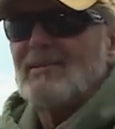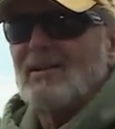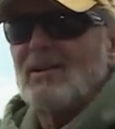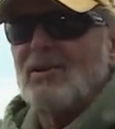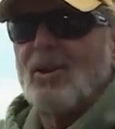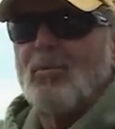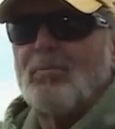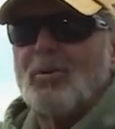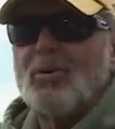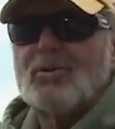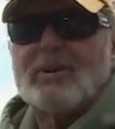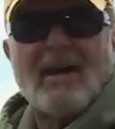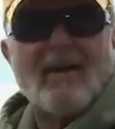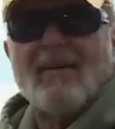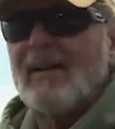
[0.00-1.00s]
a little boot
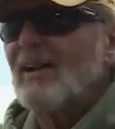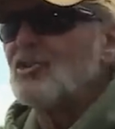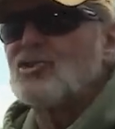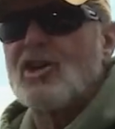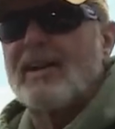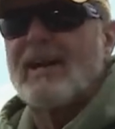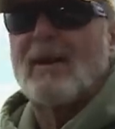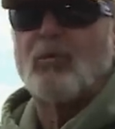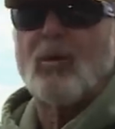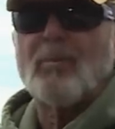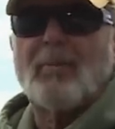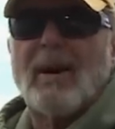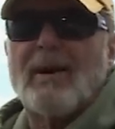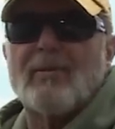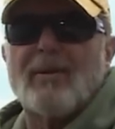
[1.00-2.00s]
tail on a jig head.
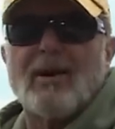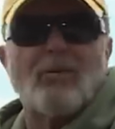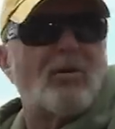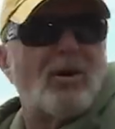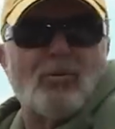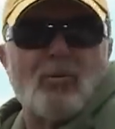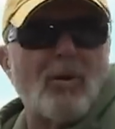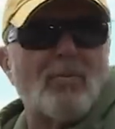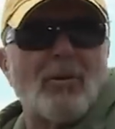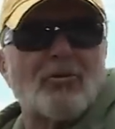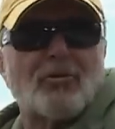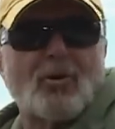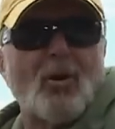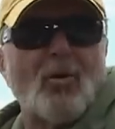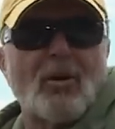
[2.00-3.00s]
We've been
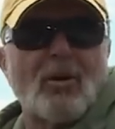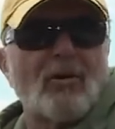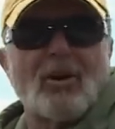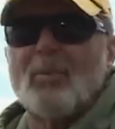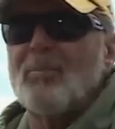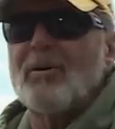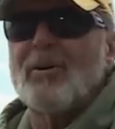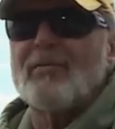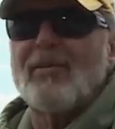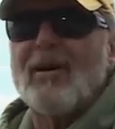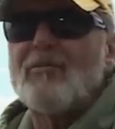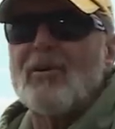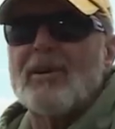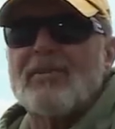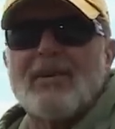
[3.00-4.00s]
throwing a little bit of
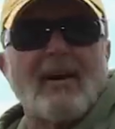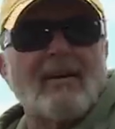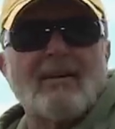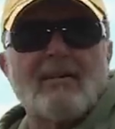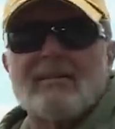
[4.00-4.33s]
everything,